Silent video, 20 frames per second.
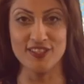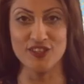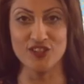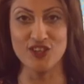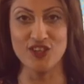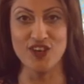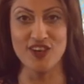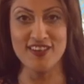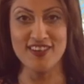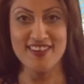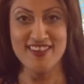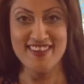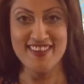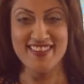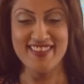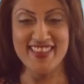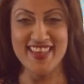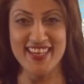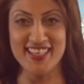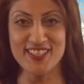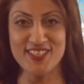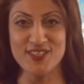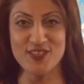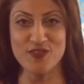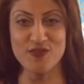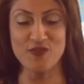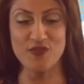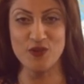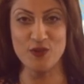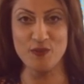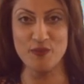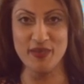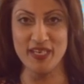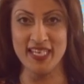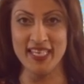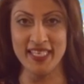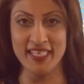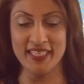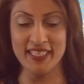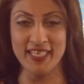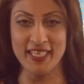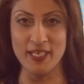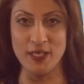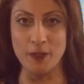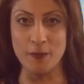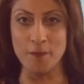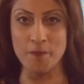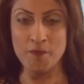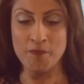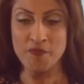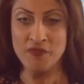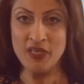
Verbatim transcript: Shah. Thank you for being here.